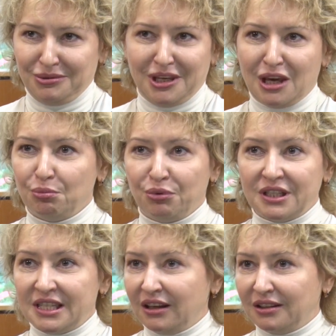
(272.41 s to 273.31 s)
You can
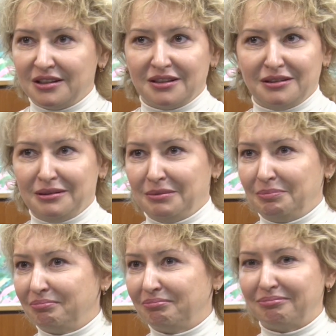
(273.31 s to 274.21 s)
predict
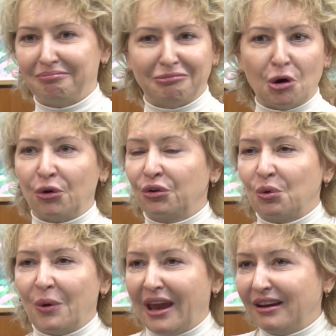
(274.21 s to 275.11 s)

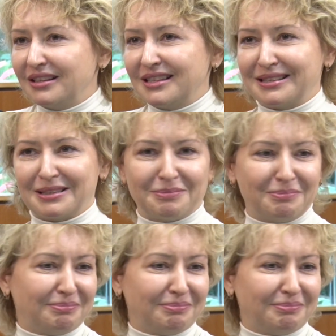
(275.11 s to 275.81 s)
earthquakes,